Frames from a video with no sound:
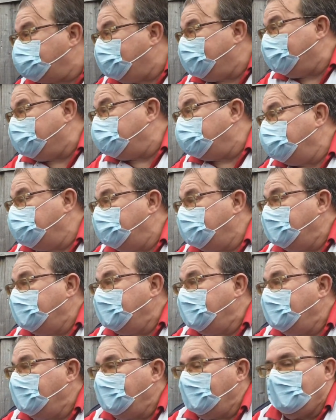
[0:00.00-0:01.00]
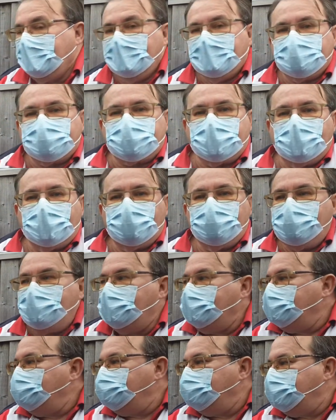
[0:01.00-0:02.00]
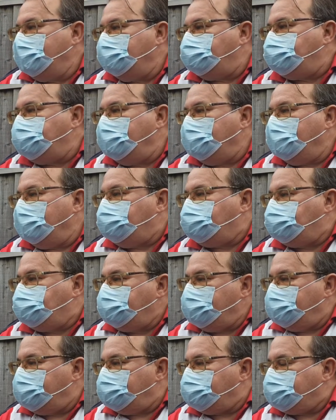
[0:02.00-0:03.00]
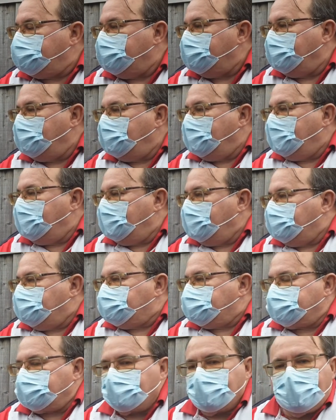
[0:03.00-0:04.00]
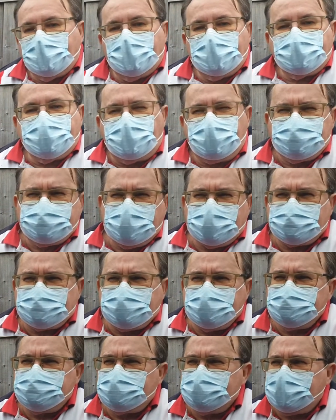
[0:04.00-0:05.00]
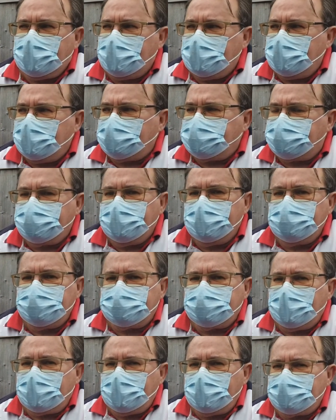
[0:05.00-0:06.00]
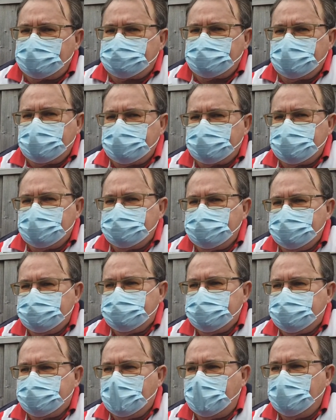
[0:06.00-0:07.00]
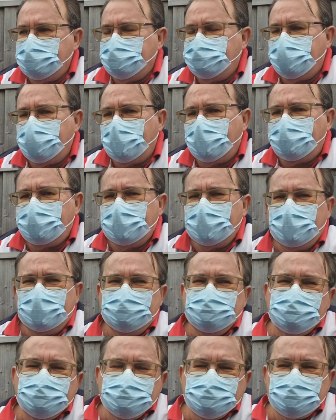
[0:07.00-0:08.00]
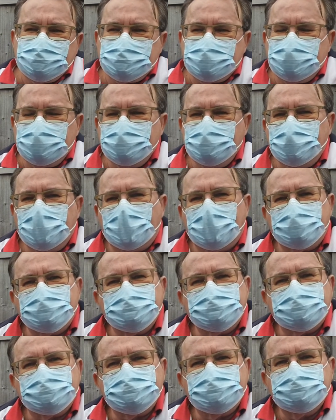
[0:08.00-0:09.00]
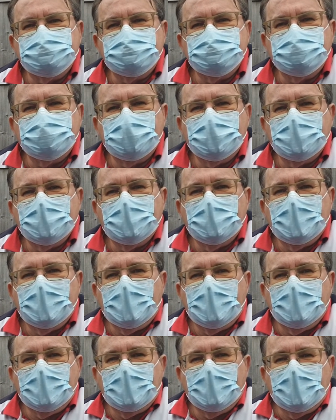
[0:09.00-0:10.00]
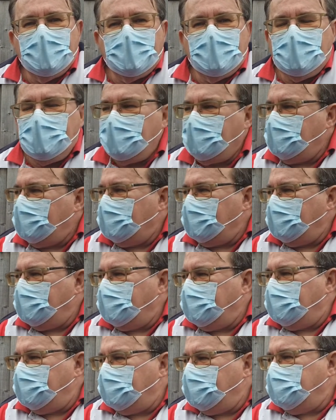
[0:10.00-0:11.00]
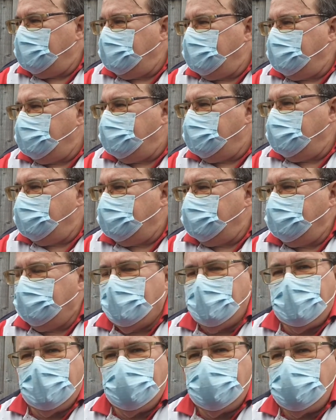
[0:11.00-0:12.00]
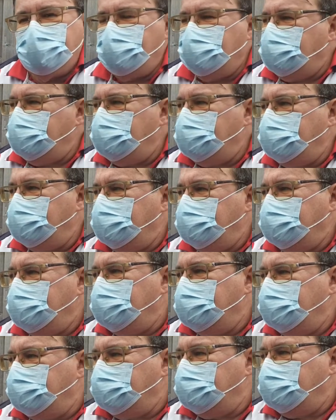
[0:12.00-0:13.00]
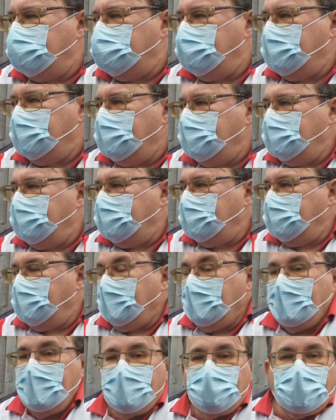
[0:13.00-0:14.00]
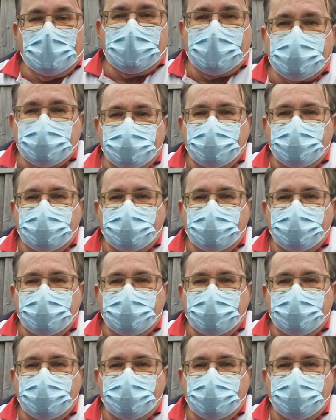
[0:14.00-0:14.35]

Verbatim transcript: well. So um, if you if Did you do a prediction for the score uh, today, uh, the prediction yeah. today, what's your I prediction? Exeter City today will probably two goals. Well, that's double whammy this then. I, I, yeah. I put us down to win 4 0 today. Well, that's